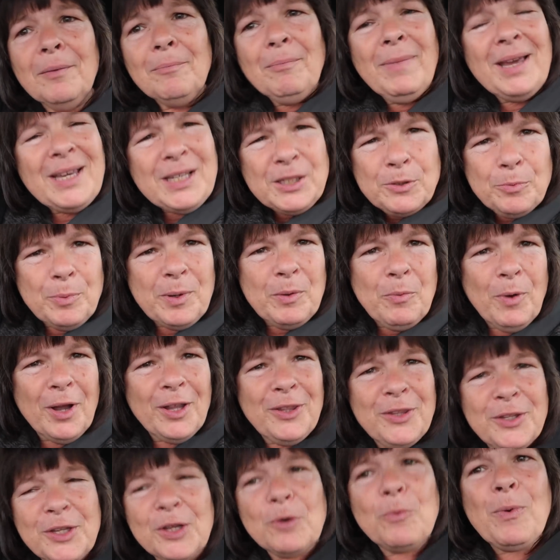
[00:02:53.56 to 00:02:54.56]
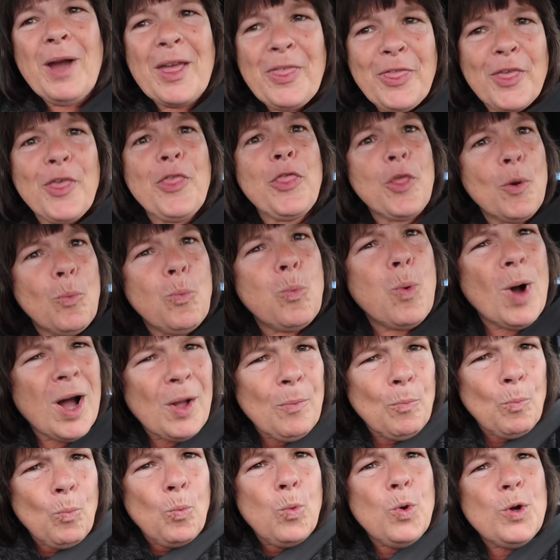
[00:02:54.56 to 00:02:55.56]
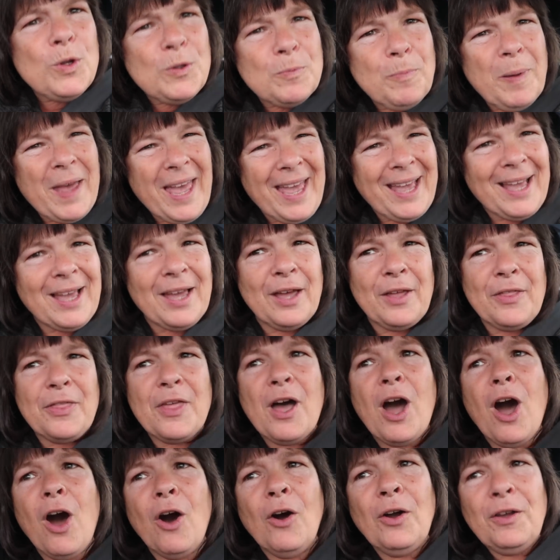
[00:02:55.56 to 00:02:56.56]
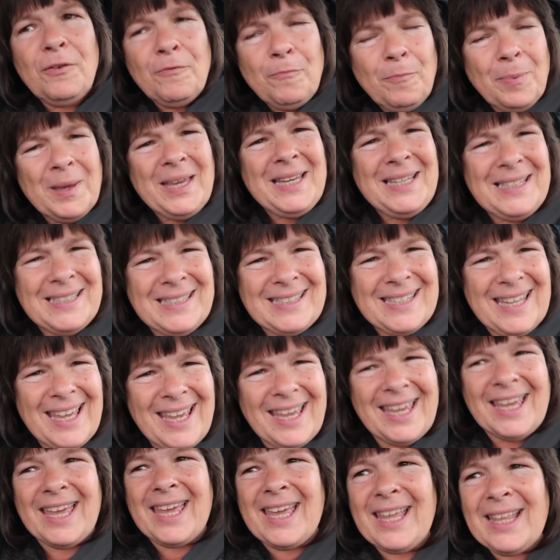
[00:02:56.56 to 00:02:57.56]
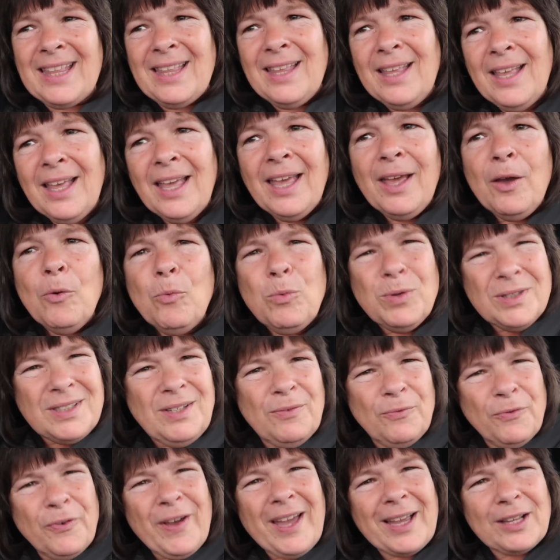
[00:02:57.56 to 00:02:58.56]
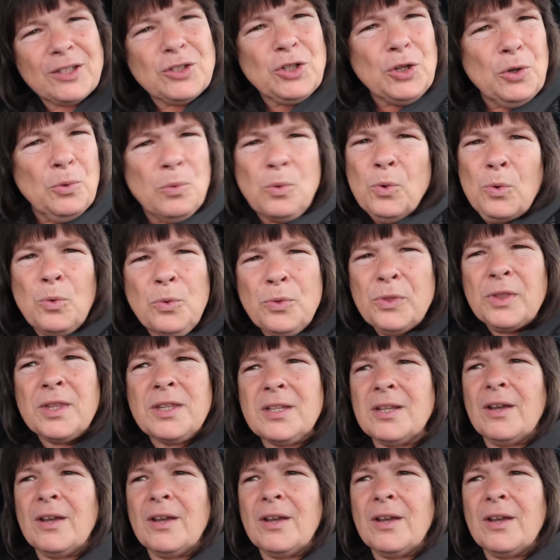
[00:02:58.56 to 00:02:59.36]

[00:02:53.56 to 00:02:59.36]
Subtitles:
Makes me wonder whether the one woodpecker that I've been seeing was in fact two all the